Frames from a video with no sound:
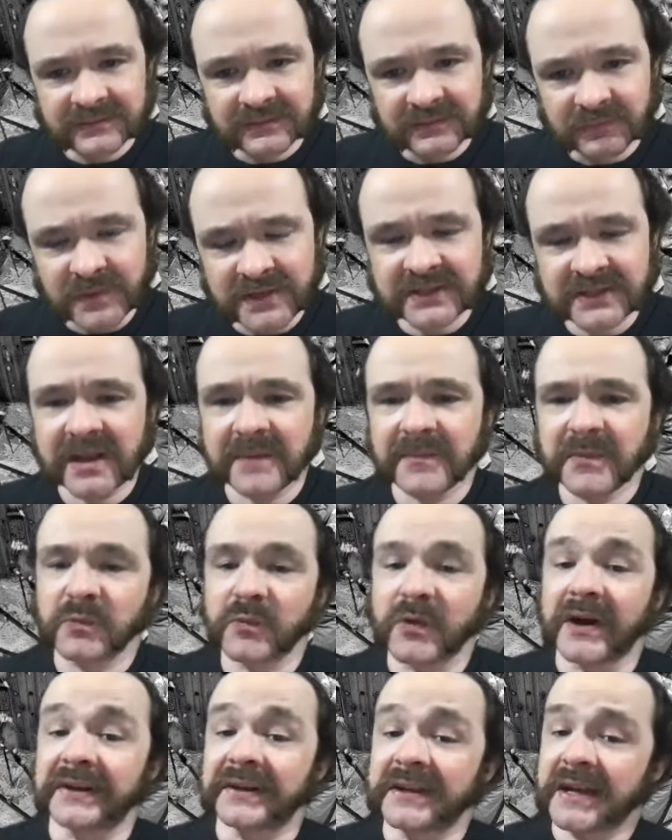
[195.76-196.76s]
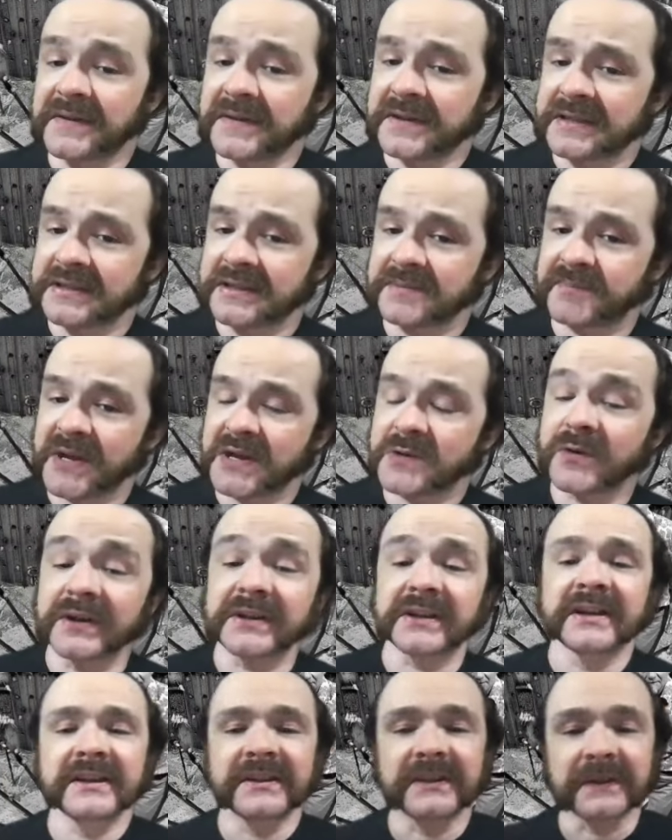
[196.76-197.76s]
Reason number one, and this is a big
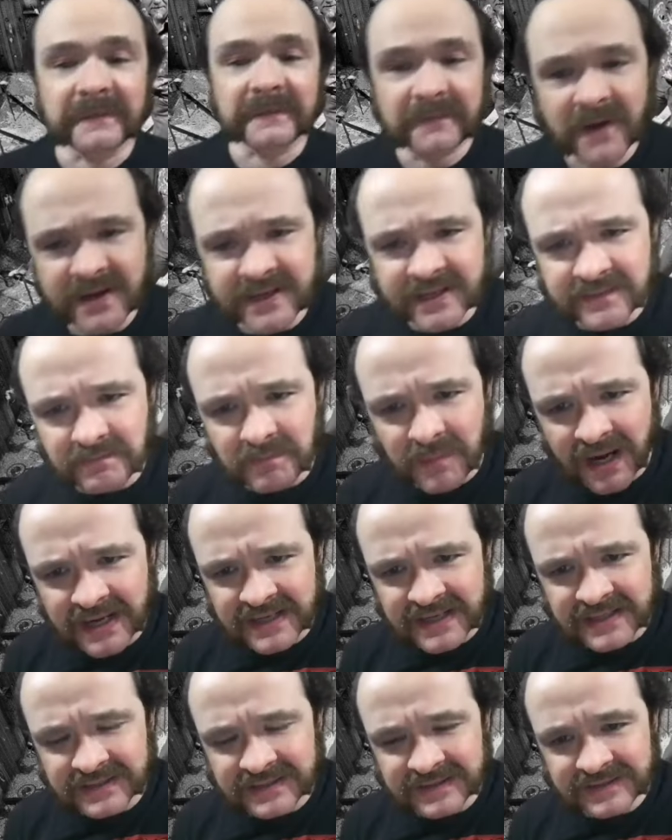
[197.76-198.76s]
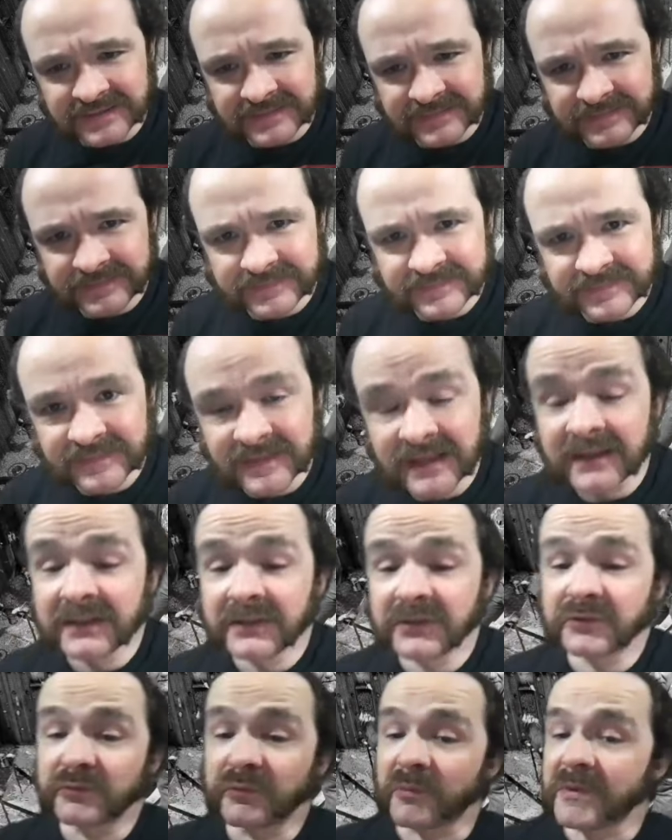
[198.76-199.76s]
one, they're fucking mice.
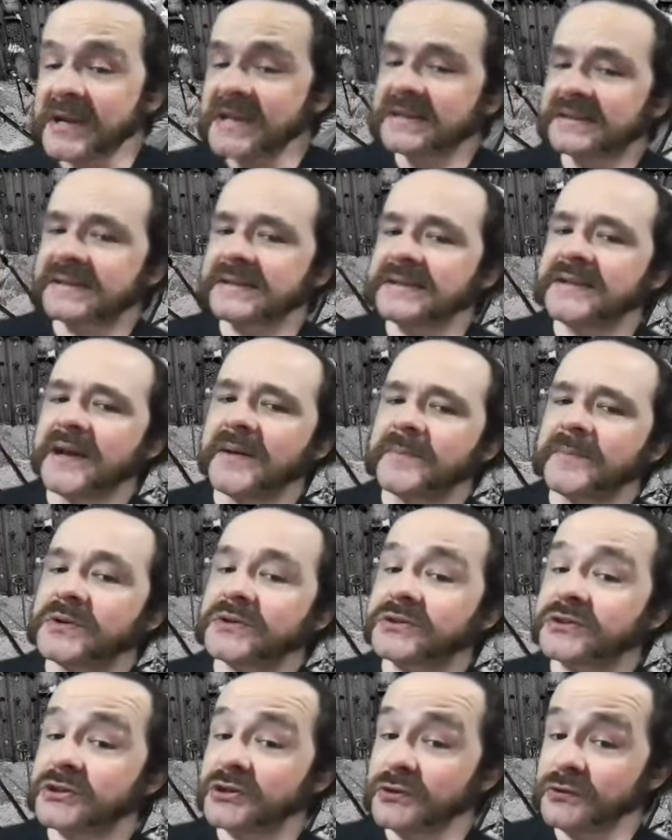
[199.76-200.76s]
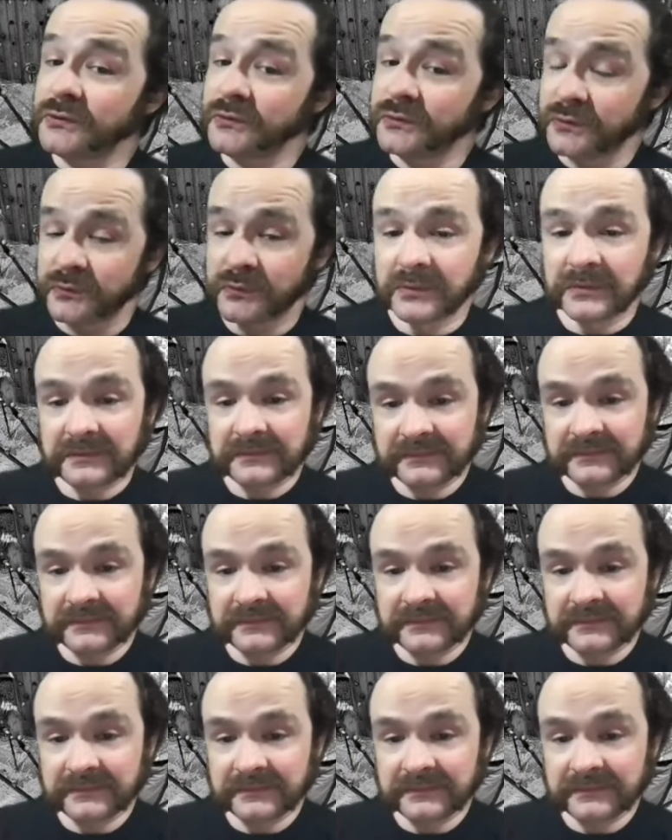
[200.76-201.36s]
Reason number two,